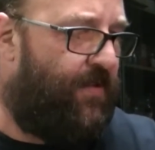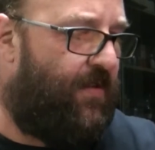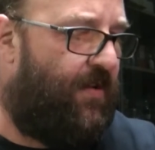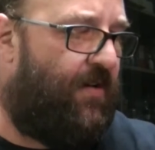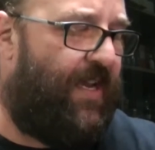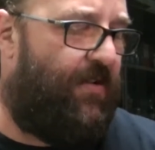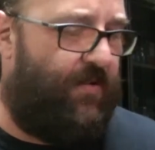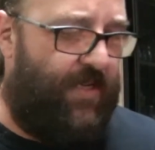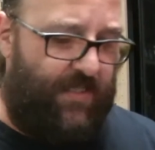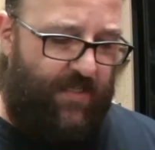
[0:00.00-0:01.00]

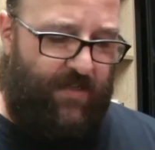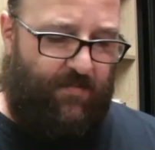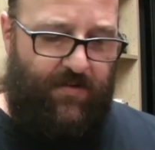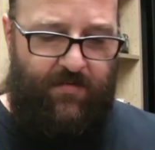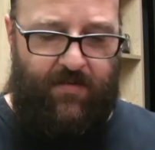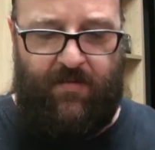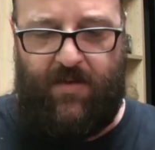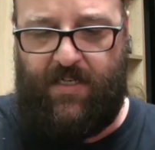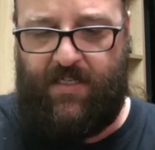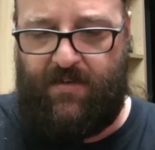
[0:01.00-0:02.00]
here's another one.
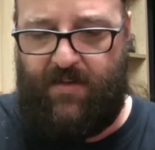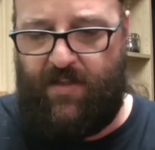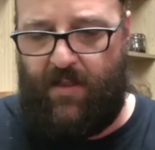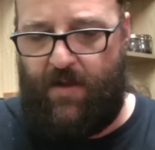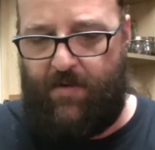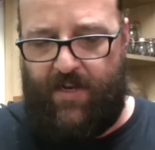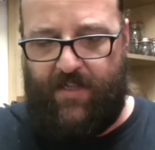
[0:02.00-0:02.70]
Here's another late one.